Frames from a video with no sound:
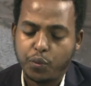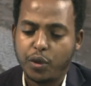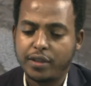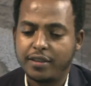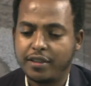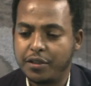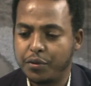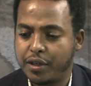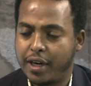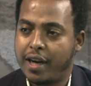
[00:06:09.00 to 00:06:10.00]
what is
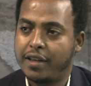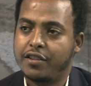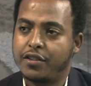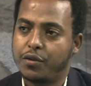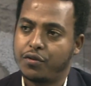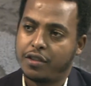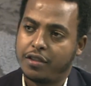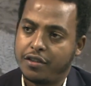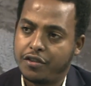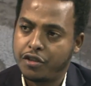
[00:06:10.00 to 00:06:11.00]
your analysis on the
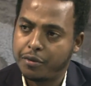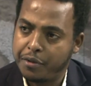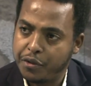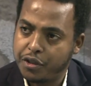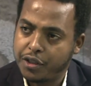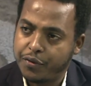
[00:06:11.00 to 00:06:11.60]
distribution